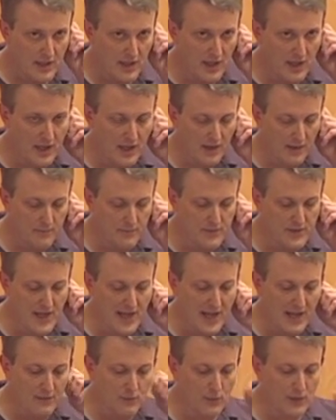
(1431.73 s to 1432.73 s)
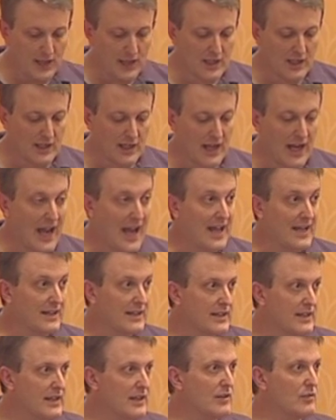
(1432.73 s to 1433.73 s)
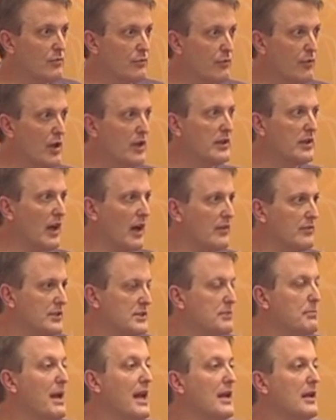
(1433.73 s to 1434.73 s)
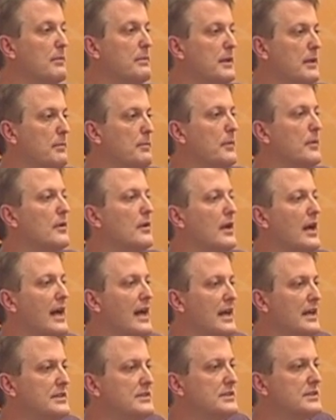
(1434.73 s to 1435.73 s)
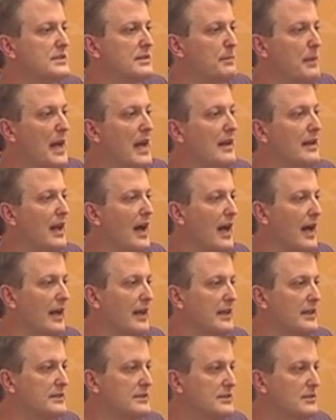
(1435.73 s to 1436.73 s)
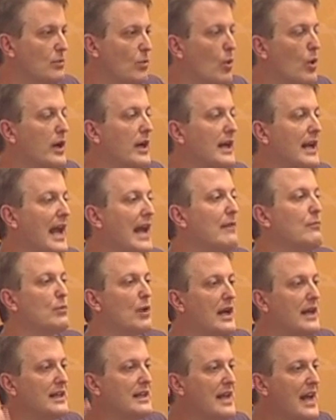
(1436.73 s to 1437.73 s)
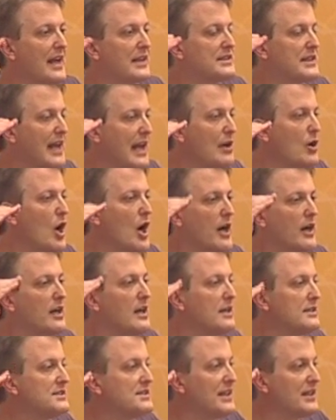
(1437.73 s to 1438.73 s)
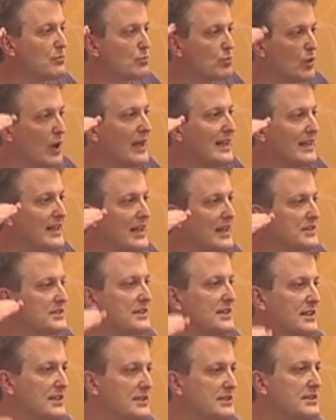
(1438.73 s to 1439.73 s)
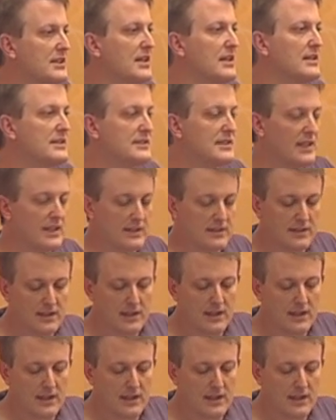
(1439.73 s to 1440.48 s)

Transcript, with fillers: um, that we can get in front of as many people as the bad guy is, or get right next, get our content right next to his content